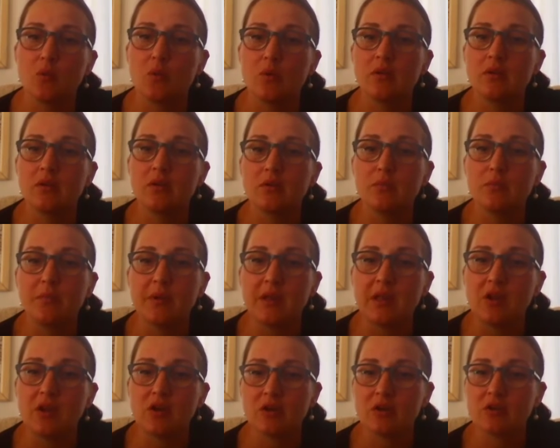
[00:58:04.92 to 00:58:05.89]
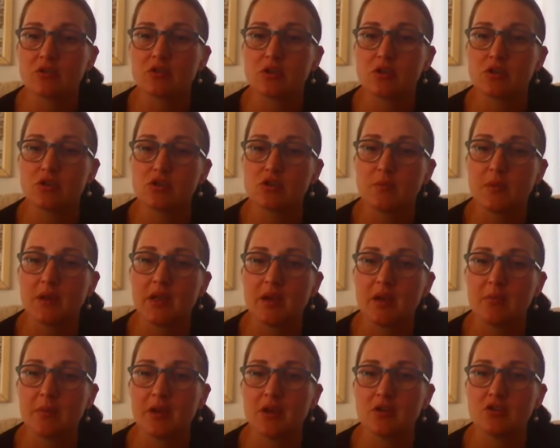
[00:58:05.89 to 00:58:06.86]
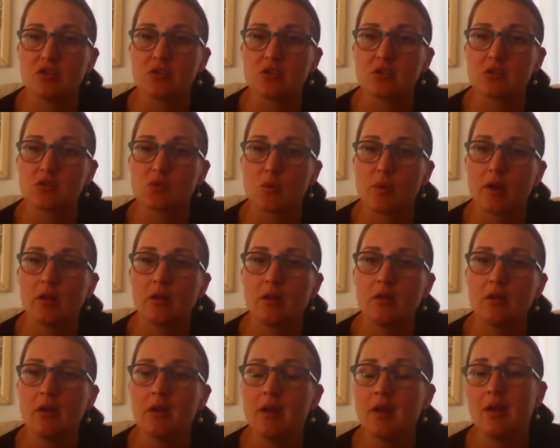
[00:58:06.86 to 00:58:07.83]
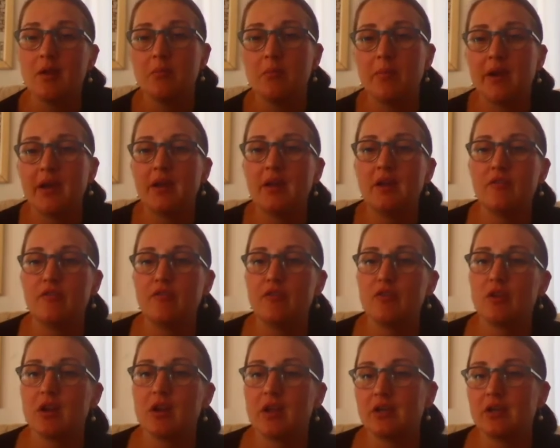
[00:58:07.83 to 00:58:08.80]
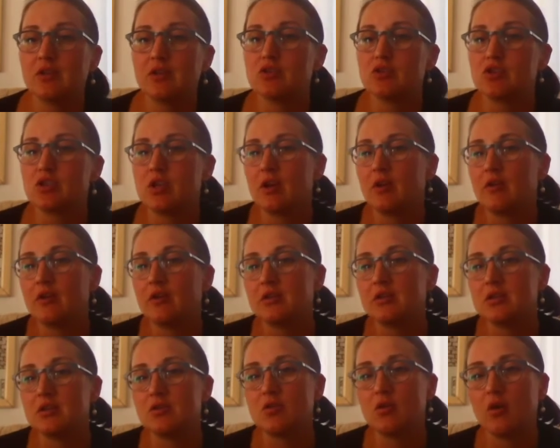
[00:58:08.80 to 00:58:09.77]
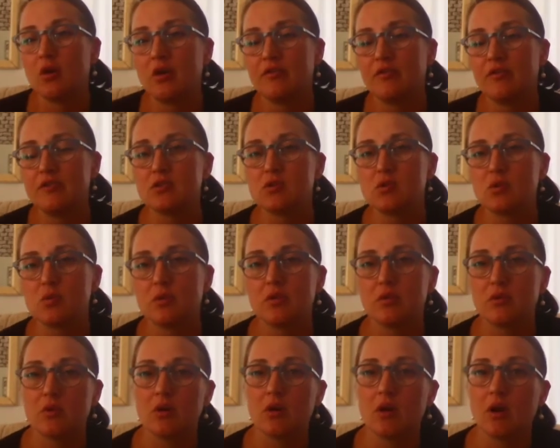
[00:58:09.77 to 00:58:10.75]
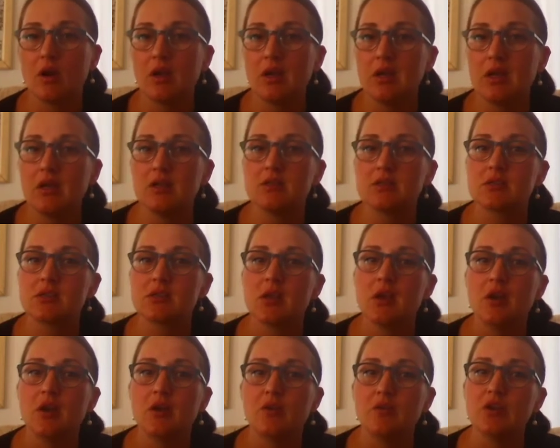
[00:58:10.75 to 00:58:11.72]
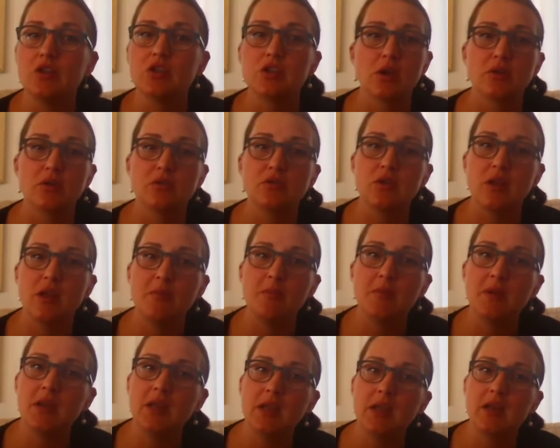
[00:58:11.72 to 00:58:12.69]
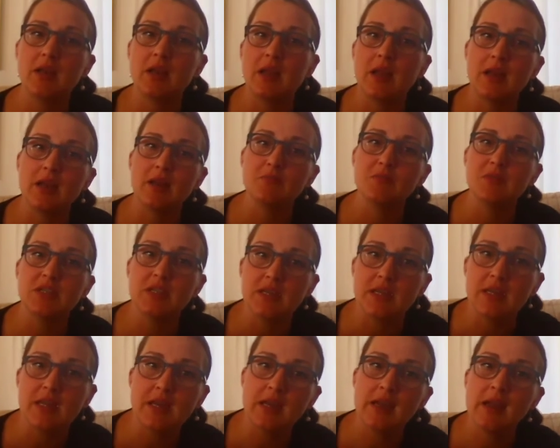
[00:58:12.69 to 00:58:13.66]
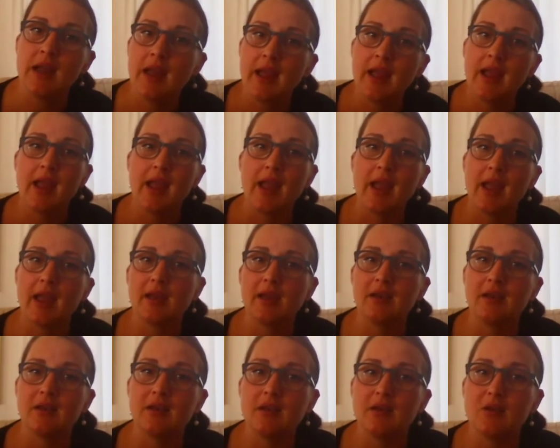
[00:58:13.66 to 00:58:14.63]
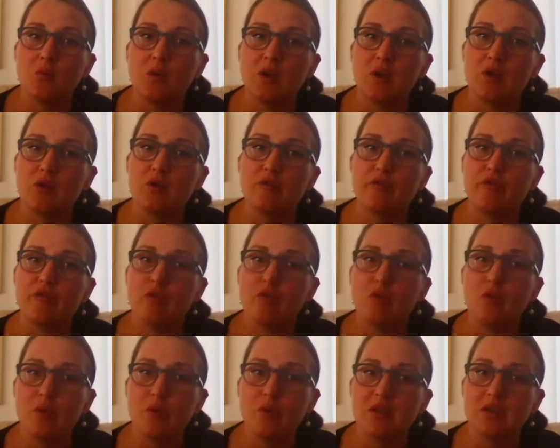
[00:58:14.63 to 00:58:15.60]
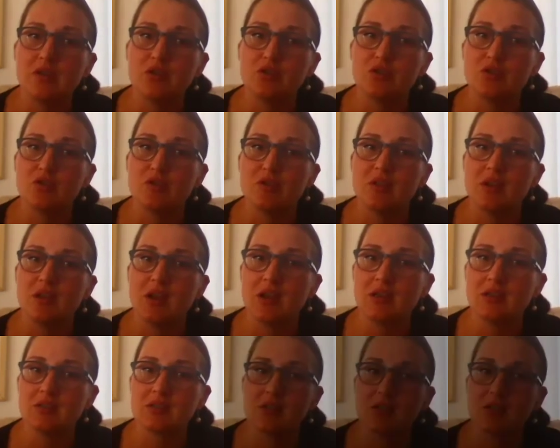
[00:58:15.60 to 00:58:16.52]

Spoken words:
will be on our social media pages as well. But if you'd like to share it in your office or with your colleagues, reach out to Emily at NMT. And we look forward to the next